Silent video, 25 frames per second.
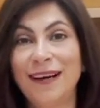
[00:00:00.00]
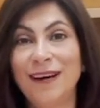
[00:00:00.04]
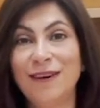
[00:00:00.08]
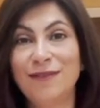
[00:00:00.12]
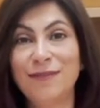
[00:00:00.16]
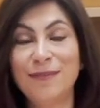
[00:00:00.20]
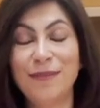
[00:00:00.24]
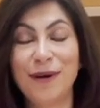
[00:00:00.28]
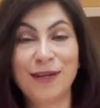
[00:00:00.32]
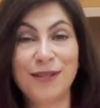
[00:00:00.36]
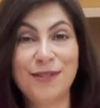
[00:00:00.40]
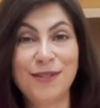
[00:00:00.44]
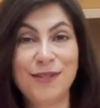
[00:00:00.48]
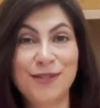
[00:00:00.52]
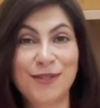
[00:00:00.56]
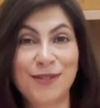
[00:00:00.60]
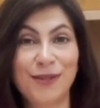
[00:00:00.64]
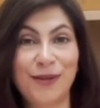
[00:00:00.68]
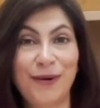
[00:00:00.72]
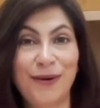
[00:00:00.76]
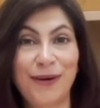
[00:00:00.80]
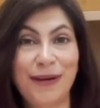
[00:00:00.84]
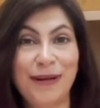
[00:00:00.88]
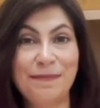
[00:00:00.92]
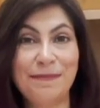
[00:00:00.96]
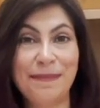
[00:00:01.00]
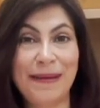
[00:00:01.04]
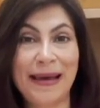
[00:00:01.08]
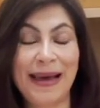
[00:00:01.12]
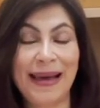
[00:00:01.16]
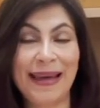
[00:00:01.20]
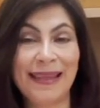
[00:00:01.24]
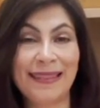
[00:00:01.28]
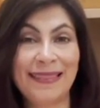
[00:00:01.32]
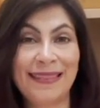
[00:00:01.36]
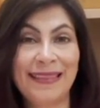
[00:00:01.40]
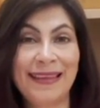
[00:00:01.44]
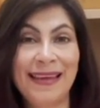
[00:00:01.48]
of Montessori
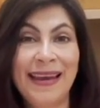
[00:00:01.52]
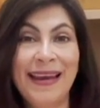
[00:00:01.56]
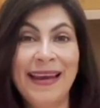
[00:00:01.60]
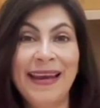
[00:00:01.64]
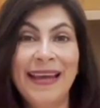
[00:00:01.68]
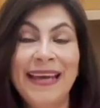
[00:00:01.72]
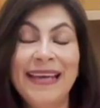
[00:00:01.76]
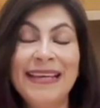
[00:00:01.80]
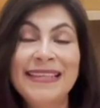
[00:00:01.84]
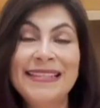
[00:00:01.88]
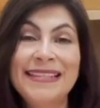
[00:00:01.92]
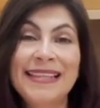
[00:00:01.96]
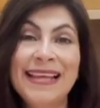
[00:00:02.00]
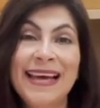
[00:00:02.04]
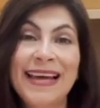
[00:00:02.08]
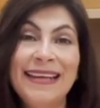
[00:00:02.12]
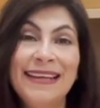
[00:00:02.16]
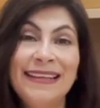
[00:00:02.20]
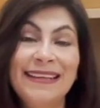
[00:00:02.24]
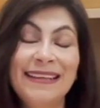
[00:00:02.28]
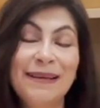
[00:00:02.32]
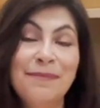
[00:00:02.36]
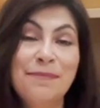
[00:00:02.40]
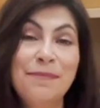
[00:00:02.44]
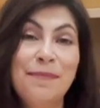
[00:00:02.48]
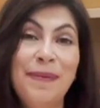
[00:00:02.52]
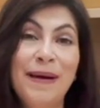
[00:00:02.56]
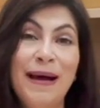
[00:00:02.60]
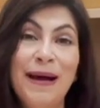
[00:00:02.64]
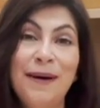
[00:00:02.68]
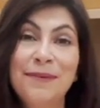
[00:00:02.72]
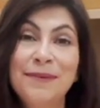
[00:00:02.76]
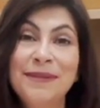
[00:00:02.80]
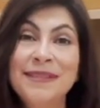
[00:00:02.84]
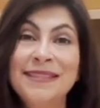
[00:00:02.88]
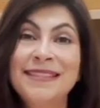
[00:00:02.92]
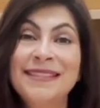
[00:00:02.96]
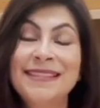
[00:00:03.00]
math is that it
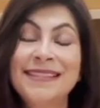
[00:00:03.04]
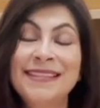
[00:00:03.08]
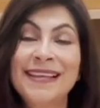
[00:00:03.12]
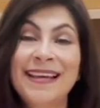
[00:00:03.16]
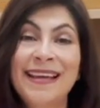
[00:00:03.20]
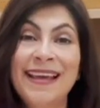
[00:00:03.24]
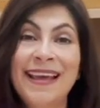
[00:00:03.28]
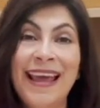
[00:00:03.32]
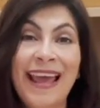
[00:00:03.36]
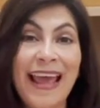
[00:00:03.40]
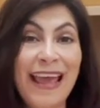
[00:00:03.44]
empowers